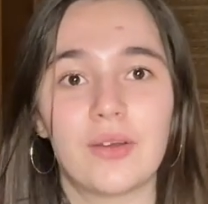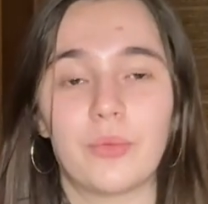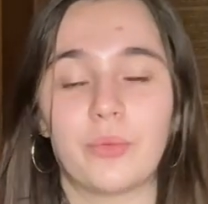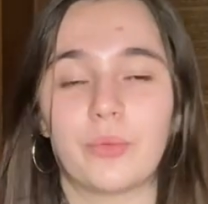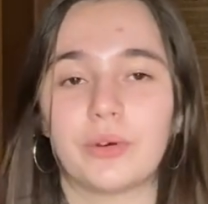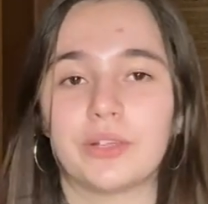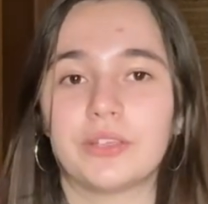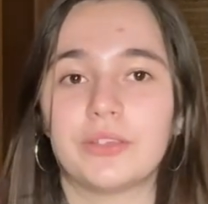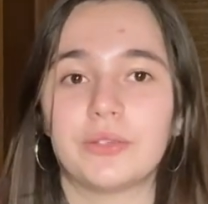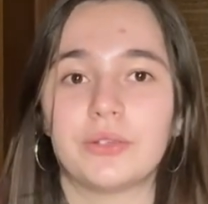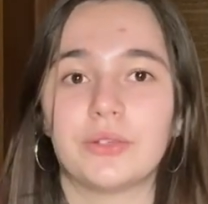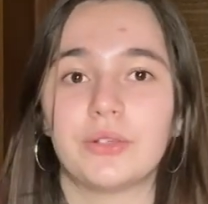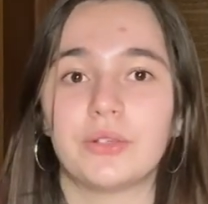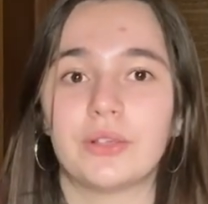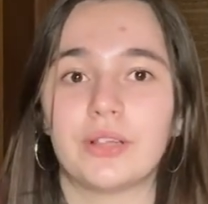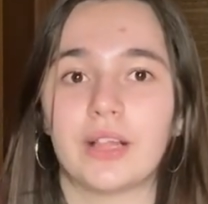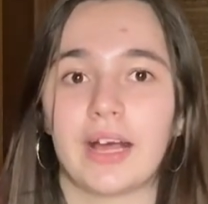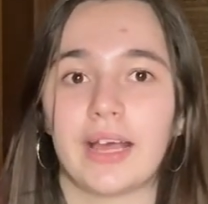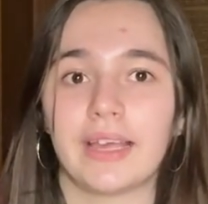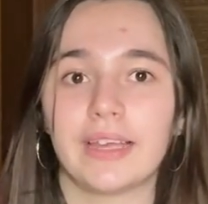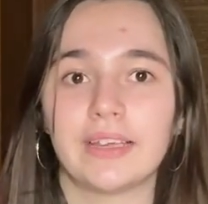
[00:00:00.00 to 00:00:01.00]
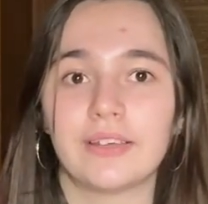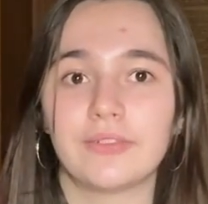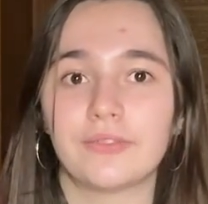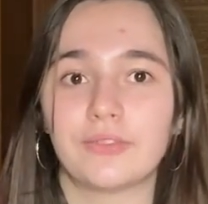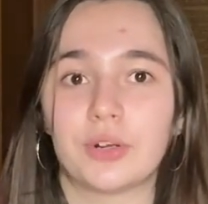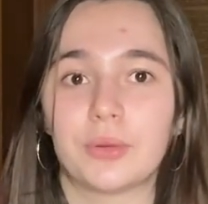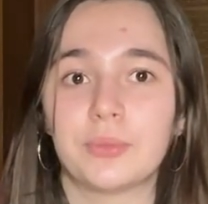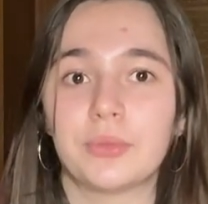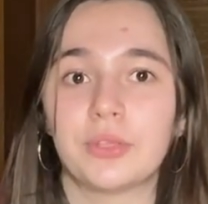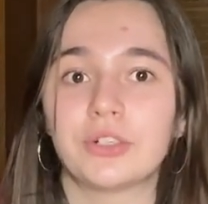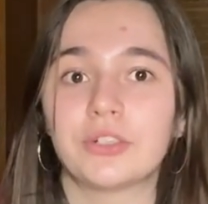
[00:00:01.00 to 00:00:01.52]
What do you like
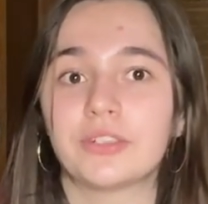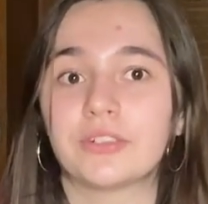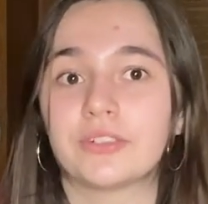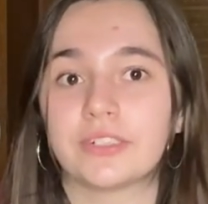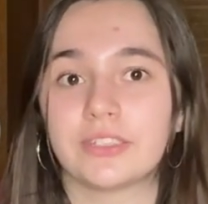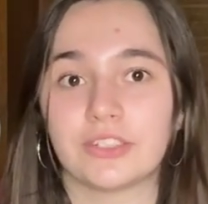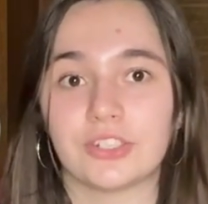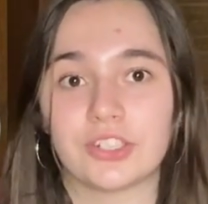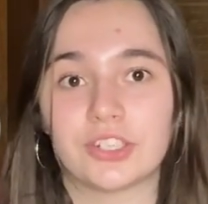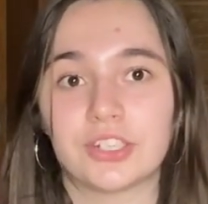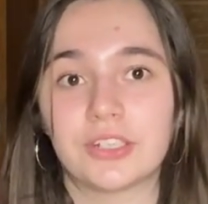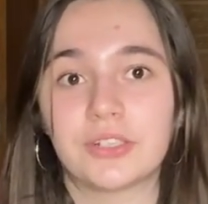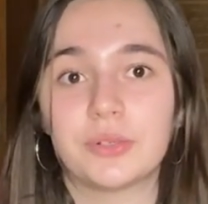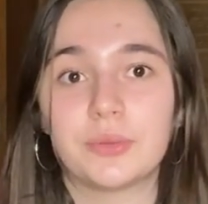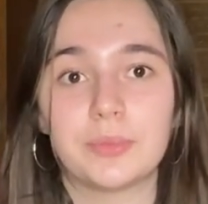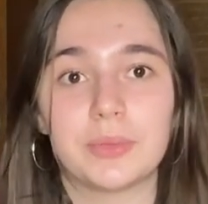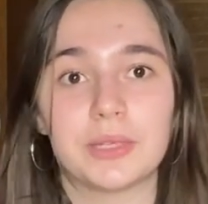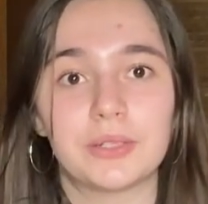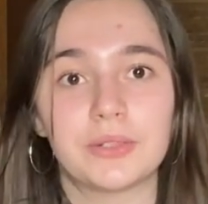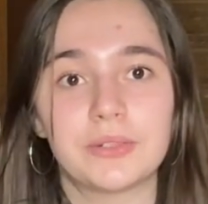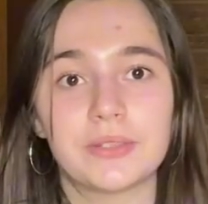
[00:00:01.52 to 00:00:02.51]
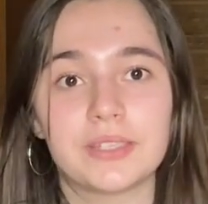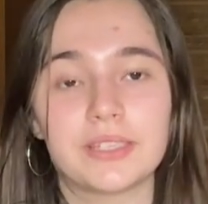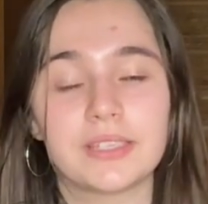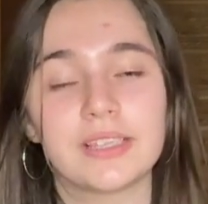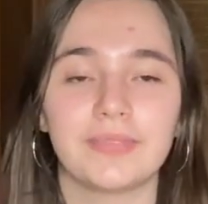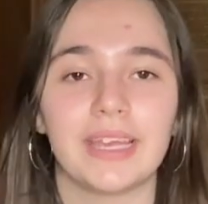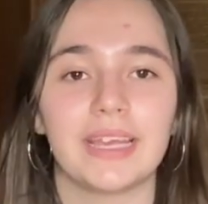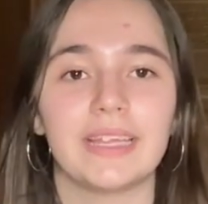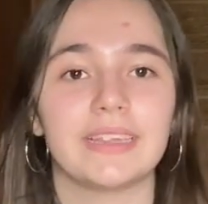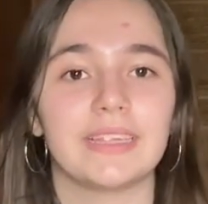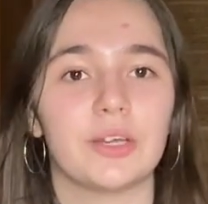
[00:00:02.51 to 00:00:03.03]
from your traditional meals?
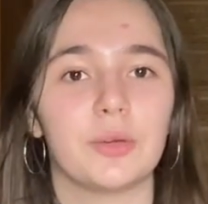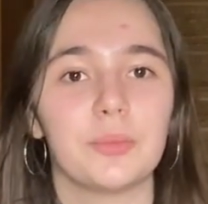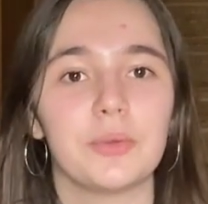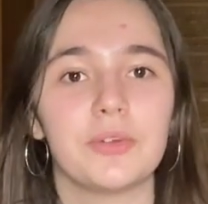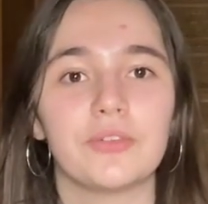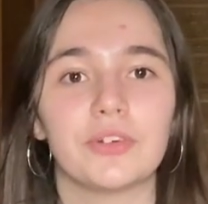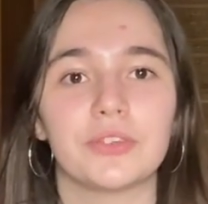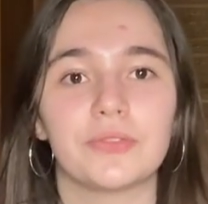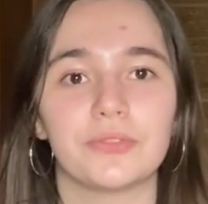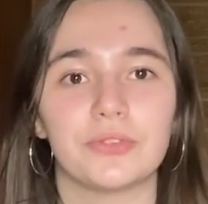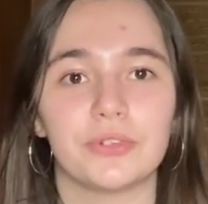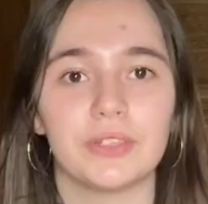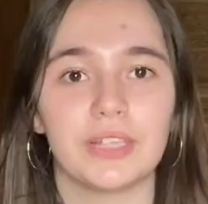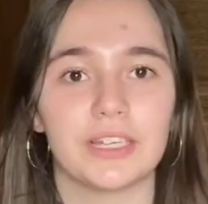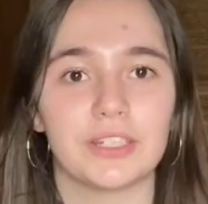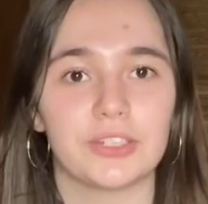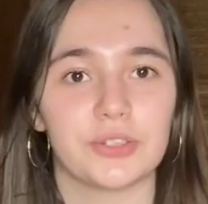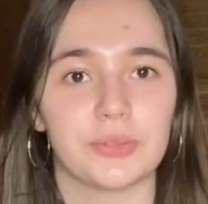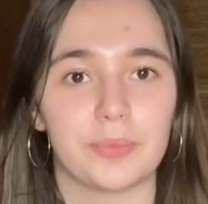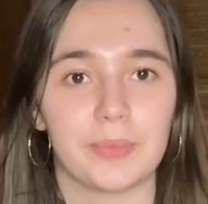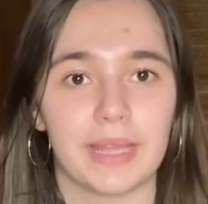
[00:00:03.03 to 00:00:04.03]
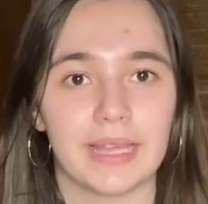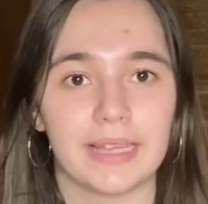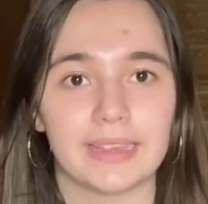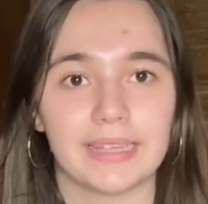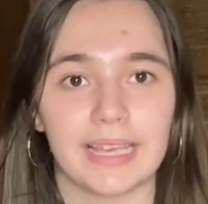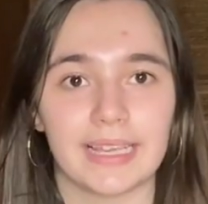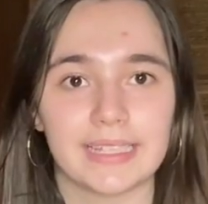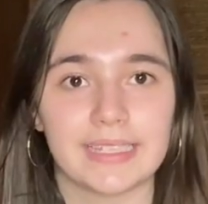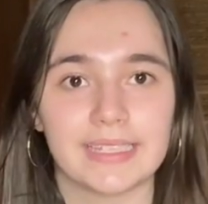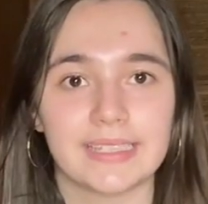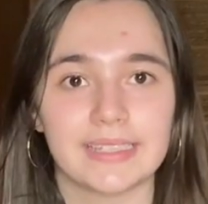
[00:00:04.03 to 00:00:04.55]
And tell me what food I should make
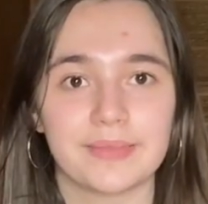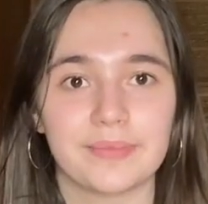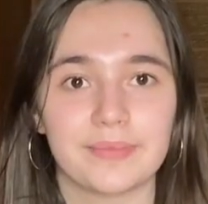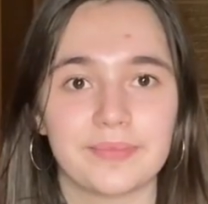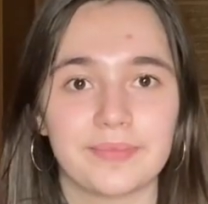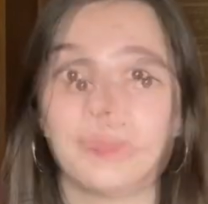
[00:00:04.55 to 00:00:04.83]
next.